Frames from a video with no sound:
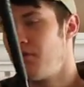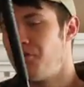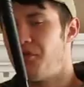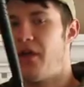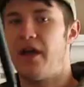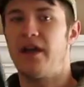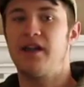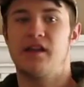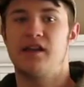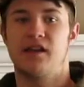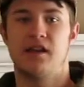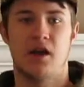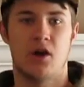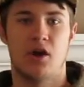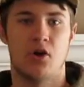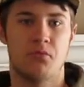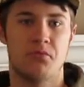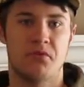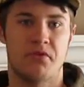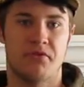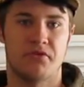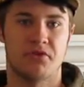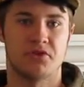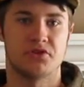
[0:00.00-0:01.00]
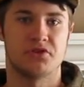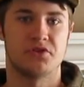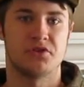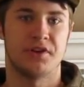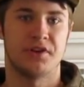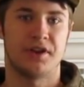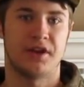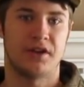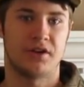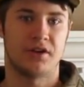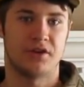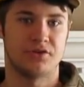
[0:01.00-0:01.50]
that can help if you're
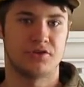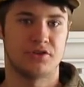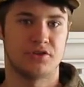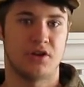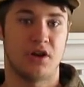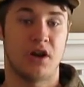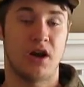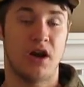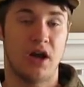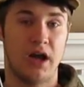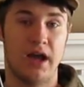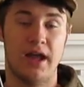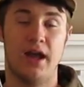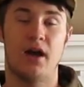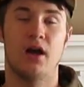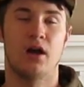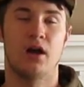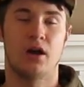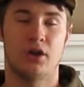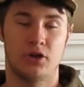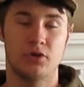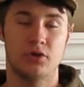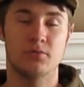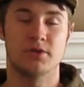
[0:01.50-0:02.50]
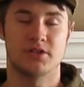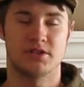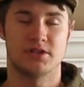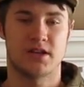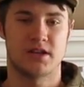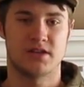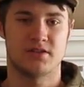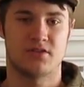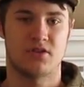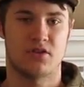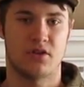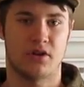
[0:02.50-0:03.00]
shooting at a
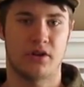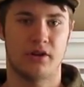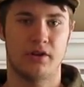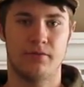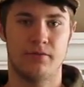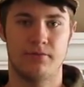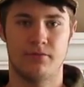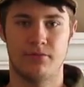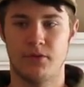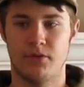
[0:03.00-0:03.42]
human-sized target.